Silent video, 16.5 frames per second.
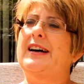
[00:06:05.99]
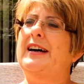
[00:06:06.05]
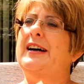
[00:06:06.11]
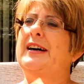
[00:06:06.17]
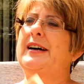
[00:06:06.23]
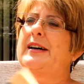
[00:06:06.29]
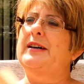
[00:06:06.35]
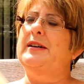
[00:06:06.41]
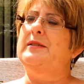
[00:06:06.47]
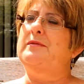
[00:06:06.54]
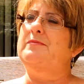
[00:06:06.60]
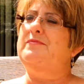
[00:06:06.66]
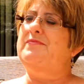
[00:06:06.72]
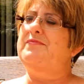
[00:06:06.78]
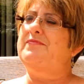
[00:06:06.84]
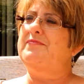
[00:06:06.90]

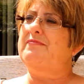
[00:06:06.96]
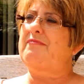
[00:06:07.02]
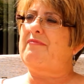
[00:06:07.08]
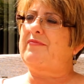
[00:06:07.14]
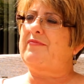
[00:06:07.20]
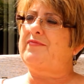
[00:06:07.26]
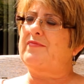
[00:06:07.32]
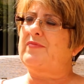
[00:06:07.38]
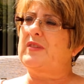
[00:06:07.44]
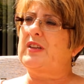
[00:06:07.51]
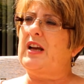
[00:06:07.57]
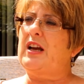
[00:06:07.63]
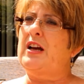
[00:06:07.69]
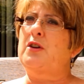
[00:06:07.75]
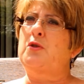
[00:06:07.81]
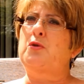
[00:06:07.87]
Um,
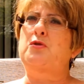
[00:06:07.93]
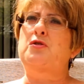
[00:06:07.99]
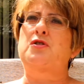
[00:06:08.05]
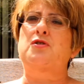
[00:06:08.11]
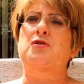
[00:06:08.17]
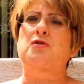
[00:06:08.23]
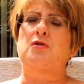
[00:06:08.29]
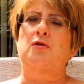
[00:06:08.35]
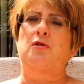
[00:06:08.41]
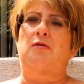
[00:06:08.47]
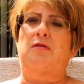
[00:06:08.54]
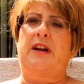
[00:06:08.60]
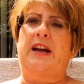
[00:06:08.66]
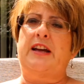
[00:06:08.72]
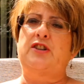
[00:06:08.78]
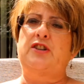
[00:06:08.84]
good
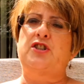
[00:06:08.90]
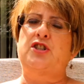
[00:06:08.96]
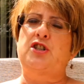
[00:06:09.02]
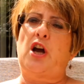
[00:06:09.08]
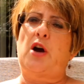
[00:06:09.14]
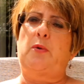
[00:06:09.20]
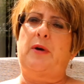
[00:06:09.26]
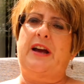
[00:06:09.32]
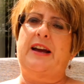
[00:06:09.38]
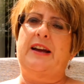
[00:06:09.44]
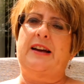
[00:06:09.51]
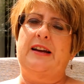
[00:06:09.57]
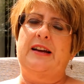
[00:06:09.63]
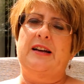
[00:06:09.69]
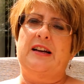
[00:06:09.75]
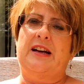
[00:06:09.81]
story showing
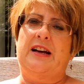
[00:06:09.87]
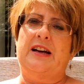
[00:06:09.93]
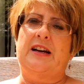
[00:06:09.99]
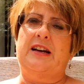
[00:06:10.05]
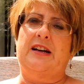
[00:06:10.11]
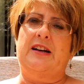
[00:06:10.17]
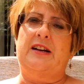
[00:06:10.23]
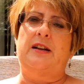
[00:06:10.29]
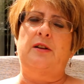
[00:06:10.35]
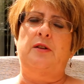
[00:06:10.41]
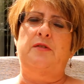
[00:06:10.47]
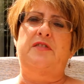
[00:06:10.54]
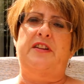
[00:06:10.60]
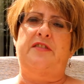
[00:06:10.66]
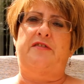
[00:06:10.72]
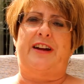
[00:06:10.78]
uh,
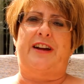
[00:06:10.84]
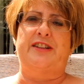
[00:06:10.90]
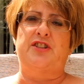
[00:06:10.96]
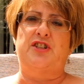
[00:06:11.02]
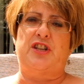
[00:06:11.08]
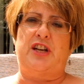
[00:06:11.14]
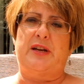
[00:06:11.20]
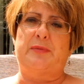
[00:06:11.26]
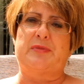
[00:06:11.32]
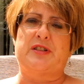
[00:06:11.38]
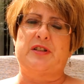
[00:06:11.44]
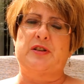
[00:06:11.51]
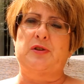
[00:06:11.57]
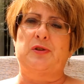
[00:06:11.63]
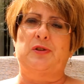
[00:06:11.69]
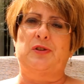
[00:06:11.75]
lovely friendships
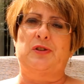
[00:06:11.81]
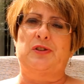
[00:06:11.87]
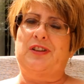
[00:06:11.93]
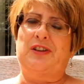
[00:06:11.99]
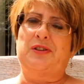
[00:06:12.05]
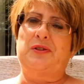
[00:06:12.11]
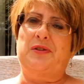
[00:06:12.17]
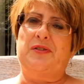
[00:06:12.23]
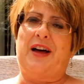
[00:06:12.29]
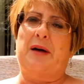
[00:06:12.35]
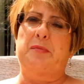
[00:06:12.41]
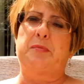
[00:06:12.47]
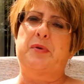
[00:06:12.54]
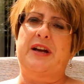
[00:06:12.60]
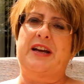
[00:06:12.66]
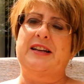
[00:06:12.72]
and all all that
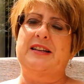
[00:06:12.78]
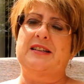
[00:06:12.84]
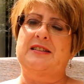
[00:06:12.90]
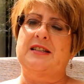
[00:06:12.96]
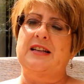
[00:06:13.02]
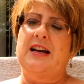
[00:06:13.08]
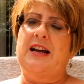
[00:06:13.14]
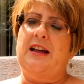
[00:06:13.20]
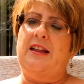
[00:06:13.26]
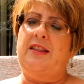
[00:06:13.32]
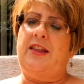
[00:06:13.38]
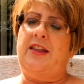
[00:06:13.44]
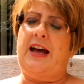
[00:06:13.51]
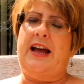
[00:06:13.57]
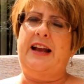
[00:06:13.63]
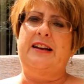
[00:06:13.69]
brings,
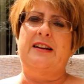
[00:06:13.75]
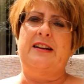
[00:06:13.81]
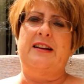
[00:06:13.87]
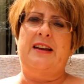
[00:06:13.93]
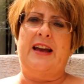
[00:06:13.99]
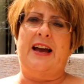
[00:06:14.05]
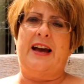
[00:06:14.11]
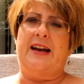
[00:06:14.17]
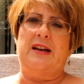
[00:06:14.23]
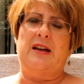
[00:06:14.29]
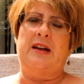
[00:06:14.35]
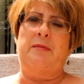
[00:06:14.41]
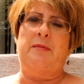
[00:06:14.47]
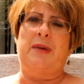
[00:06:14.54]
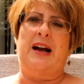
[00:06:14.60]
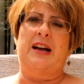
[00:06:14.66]
then yeah,
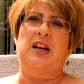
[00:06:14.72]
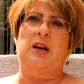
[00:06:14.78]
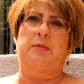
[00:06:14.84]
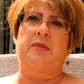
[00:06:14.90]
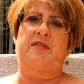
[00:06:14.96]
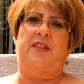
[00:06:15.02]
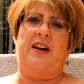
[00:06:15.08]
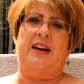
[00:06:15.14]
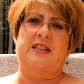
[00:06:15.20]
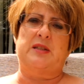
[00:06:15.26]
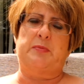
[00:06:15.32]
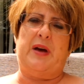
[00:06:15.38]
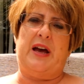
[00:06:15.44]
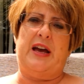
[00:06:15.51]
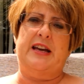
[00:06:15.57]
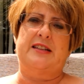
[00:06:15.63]
it might not be
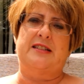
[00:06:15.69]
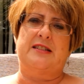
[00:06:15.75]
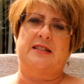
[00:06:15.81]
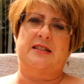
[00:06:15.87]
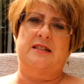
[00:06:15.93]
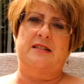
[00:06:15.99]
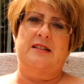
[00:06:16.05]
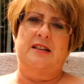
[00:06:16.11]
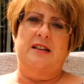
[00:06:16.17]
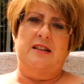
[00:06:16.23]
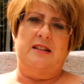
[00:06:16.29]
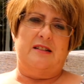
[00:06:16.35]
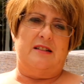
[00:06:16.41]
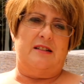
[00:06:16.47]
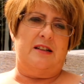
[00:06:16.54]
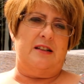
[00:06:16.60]
fast-paced, and
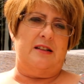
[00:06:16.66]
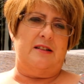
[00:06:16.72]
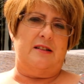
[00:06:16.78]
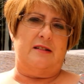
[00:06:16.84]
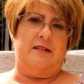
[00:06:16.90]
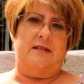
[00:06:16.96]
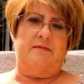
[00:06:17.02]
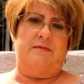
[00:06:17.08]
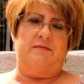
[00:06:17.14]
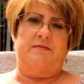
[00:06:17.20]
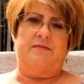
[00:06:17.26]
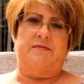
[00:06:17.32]
um,